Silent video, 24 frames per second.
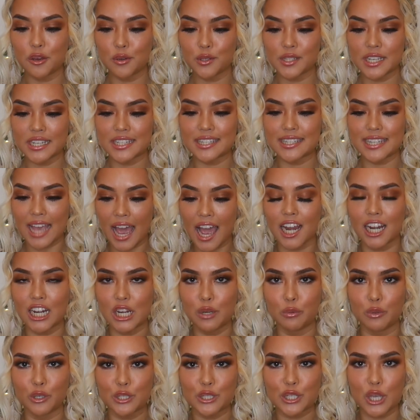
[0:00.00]
knows exactly
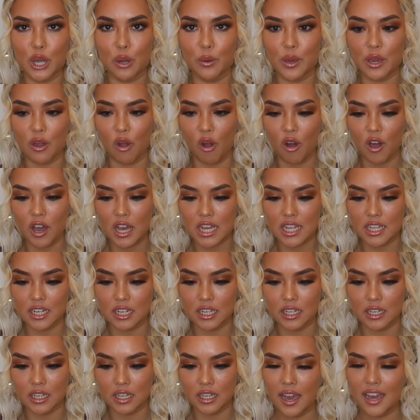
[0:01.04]
what's going
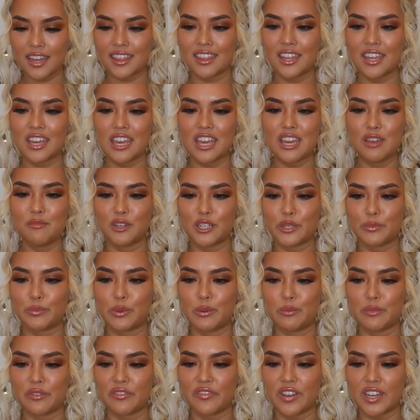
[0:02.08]
on. I think he must
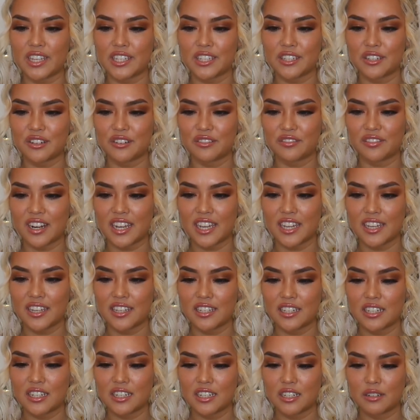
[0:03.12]
be Mephisto,
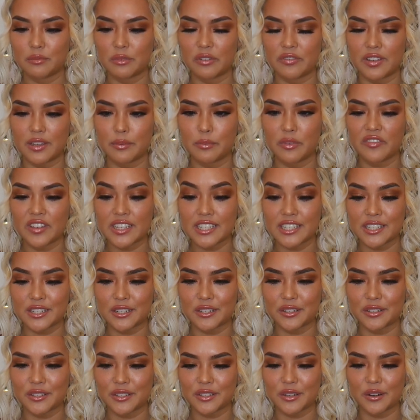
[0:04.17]
right?
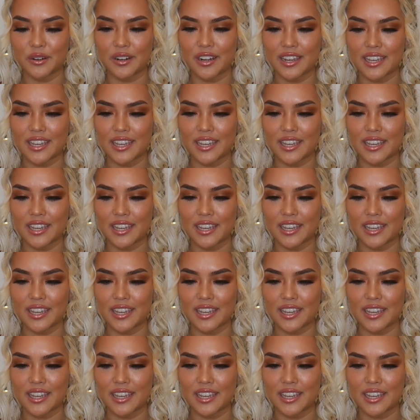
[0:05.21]
Mephisto, sorry,